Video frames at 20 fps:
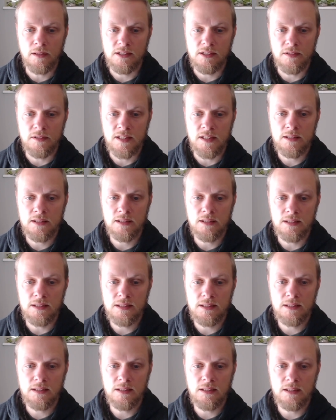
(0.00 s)
So this
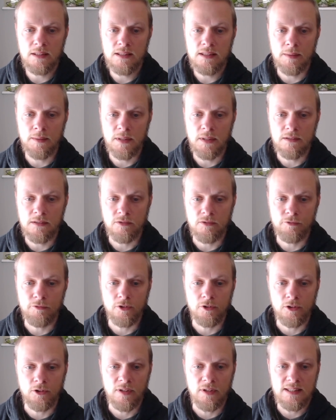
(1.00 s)
is sometimes
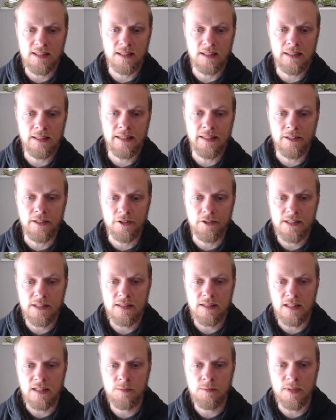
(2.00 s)
referred to as a linear
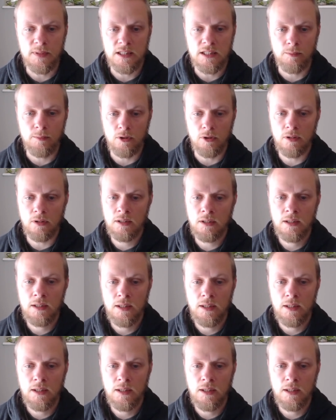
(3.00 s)
state space model,